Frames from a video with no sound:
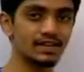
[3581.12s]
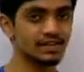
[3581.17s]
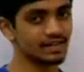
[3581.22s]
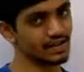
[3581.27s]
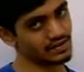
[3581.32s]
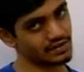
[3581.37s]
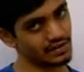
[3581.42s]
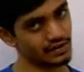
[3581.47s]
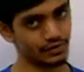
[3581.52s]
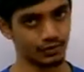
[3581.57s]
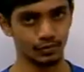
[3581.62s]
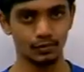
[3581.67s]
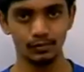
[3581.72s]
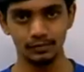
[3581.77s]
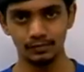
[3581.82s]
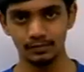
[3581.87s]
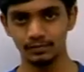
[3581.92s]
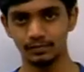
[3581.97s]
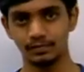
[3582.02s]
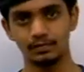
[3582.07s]
is SN2,
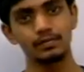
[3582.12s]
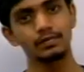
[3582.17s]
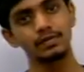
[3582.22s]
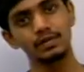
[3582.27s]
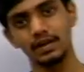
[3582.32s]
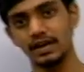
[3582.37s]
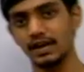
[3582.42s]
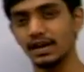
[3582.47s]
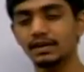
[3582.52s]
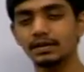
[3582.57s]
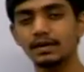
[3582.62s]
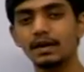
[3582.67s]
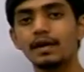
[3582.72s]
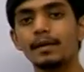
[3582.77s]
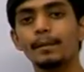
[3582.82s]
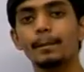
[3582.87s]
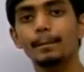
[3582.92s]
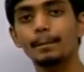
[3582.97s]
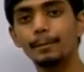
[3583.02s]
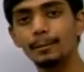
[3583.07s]
correct,
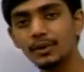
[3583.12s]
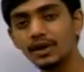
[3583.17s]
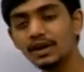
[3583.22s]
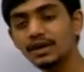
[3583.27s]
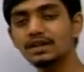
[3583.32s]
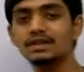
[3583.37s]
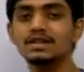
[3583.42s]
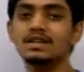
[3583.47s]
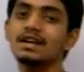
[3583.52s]
but